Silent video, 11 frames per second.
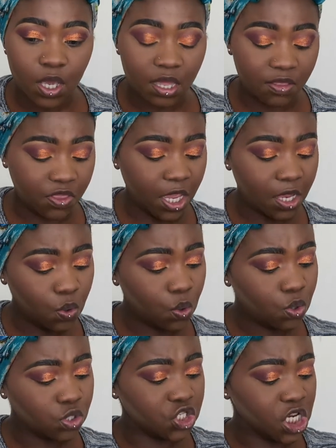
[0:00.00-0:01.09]
And then,
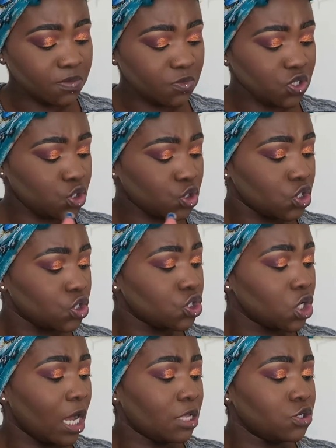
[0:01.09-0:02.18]
oh, she's almost
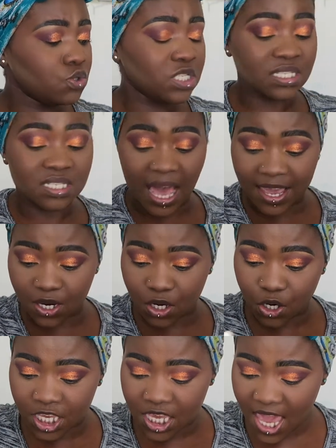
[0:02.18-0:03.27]
a, I'll use
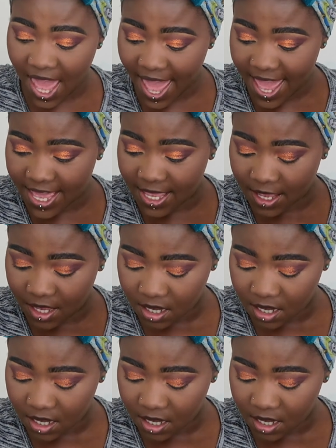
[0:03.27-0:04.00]
Desire. Yay!